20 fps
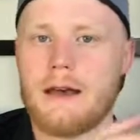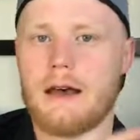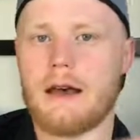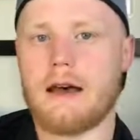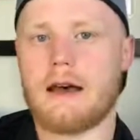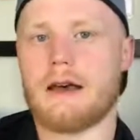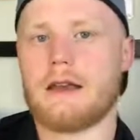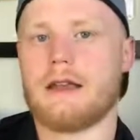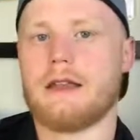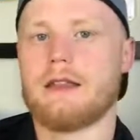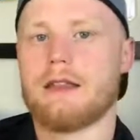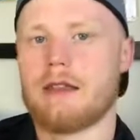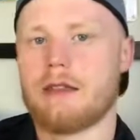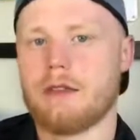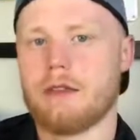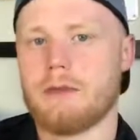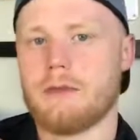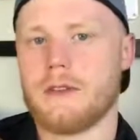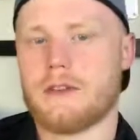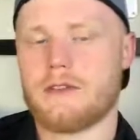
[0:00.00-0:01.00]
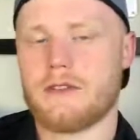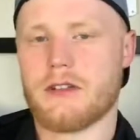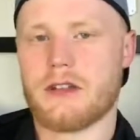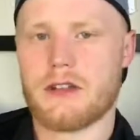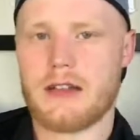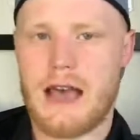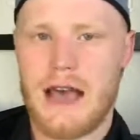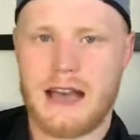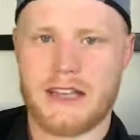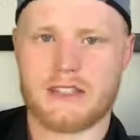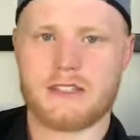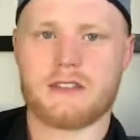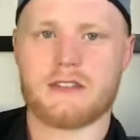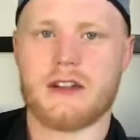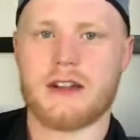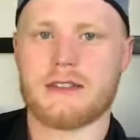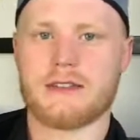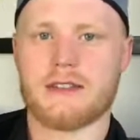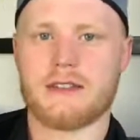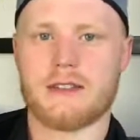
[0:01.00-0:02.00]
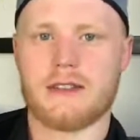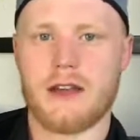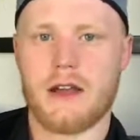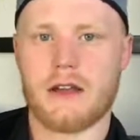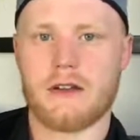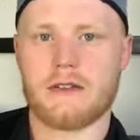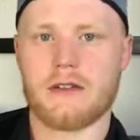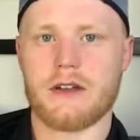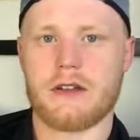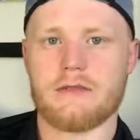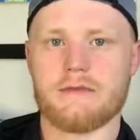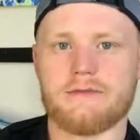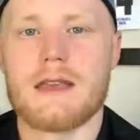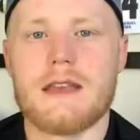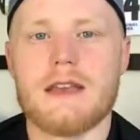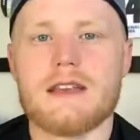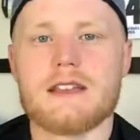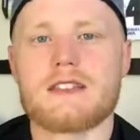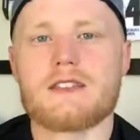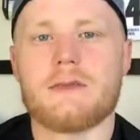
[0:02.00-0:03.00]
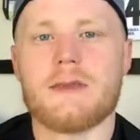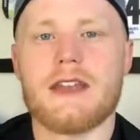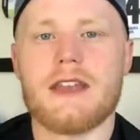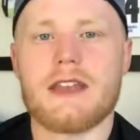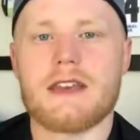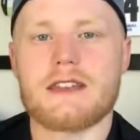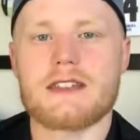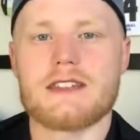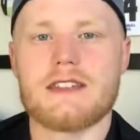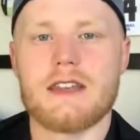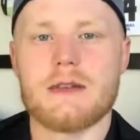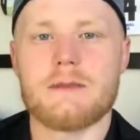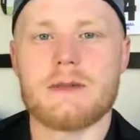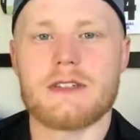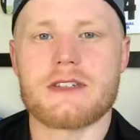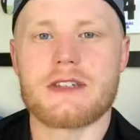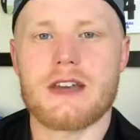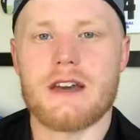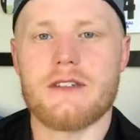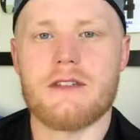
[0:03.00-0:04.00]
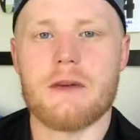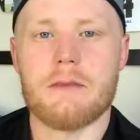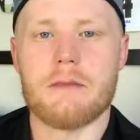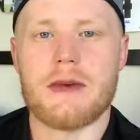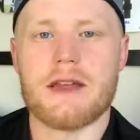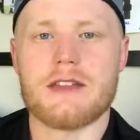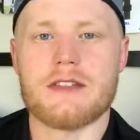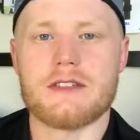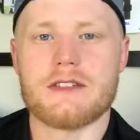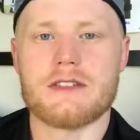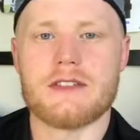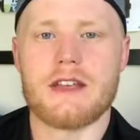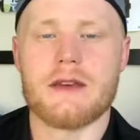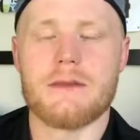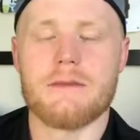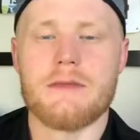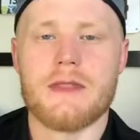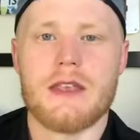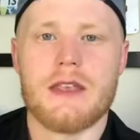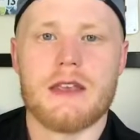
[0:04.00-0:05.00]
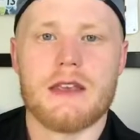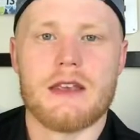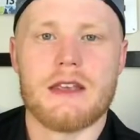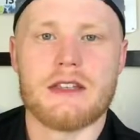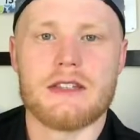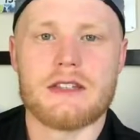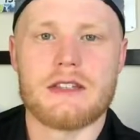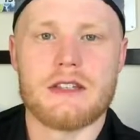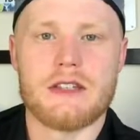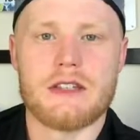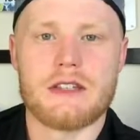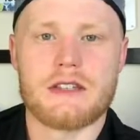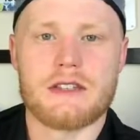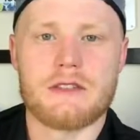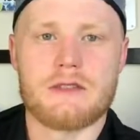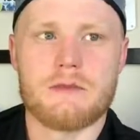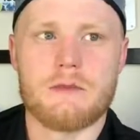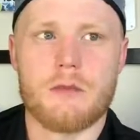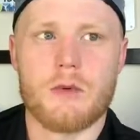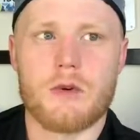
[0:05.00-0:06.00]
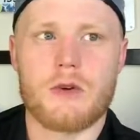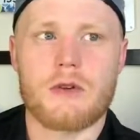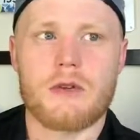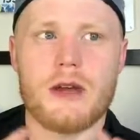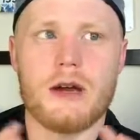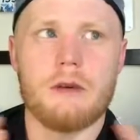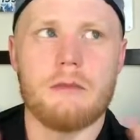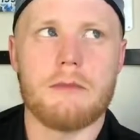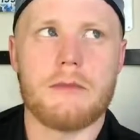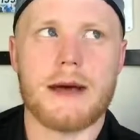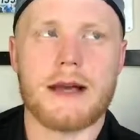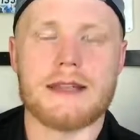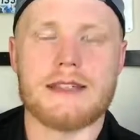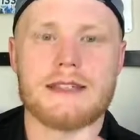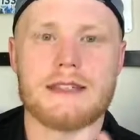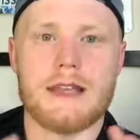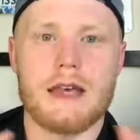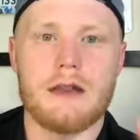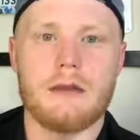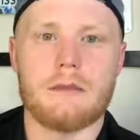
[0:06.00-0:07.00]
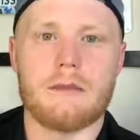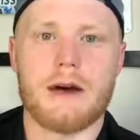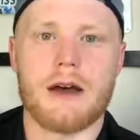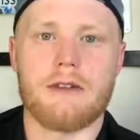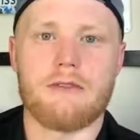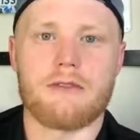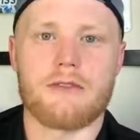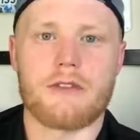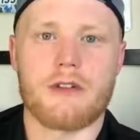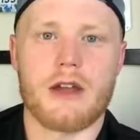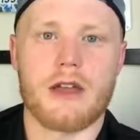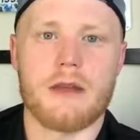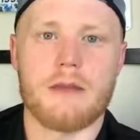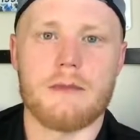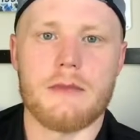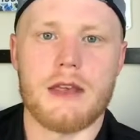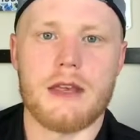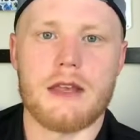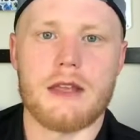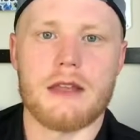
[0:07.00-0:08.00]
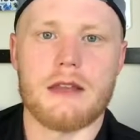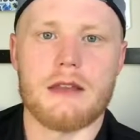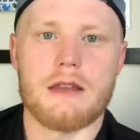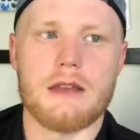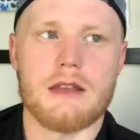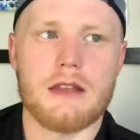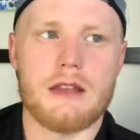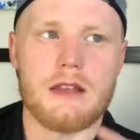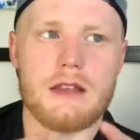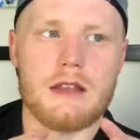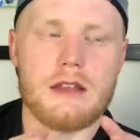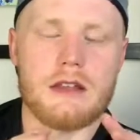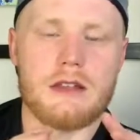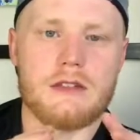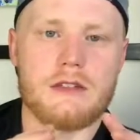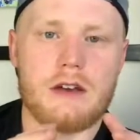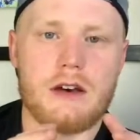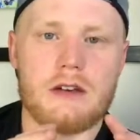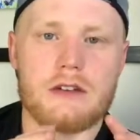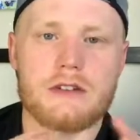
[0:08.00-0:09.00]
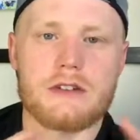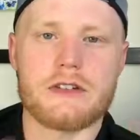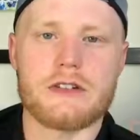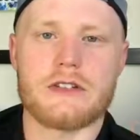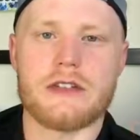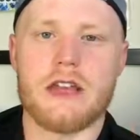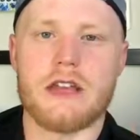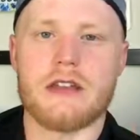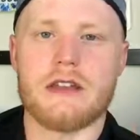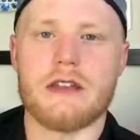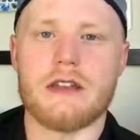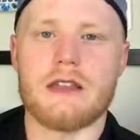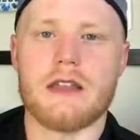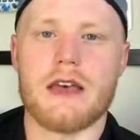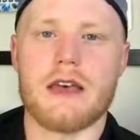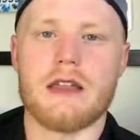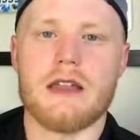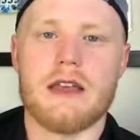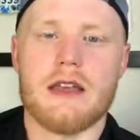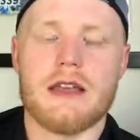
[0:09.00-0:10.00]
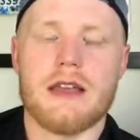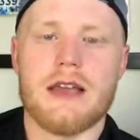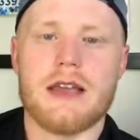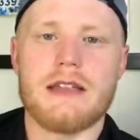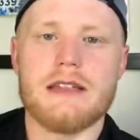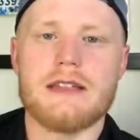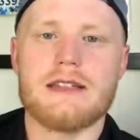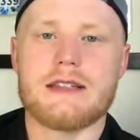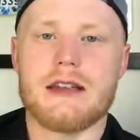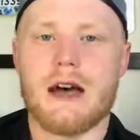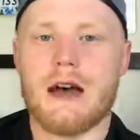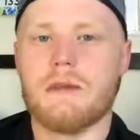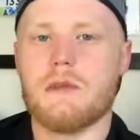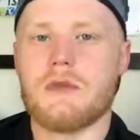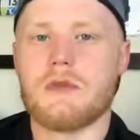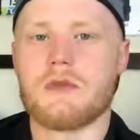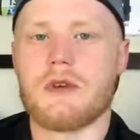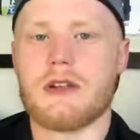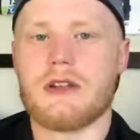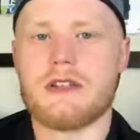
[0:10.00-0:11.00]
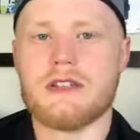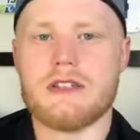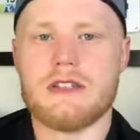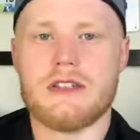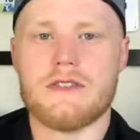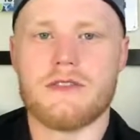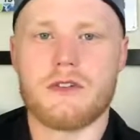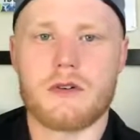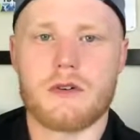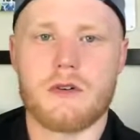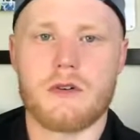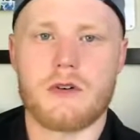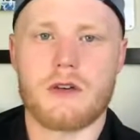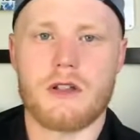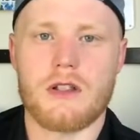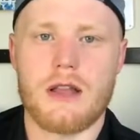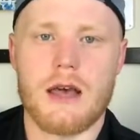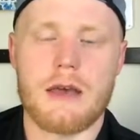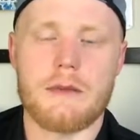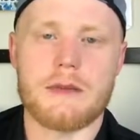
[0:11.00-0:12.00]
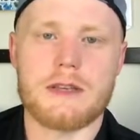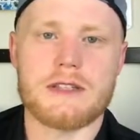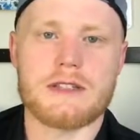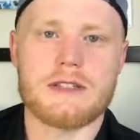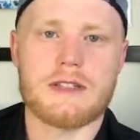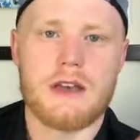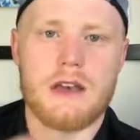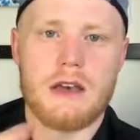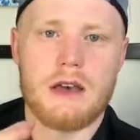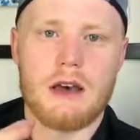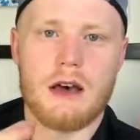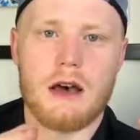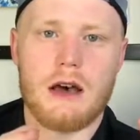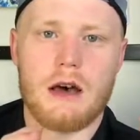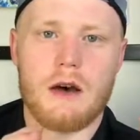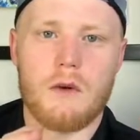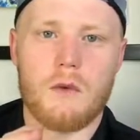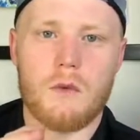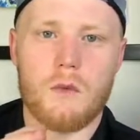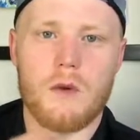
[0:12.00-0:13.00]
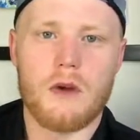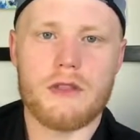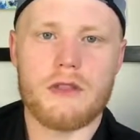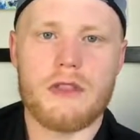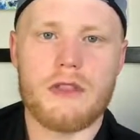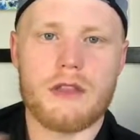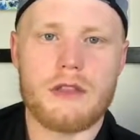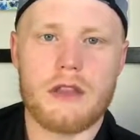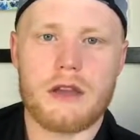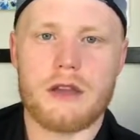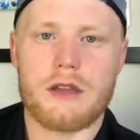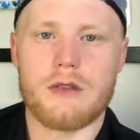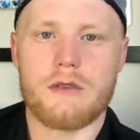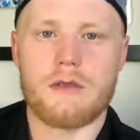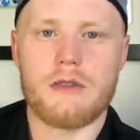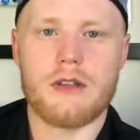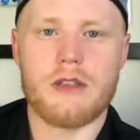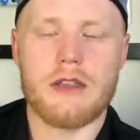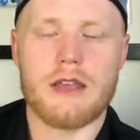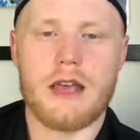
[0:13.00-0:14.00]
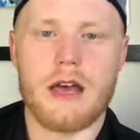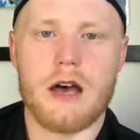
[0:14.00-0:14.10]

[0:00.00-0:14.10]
And then you'll be able to last throughout the entire run. So my next tip is kind of a mental tip. It's more around mindset and mind frame, and it's understanding that anytime you run in difficult climates, one thing that can really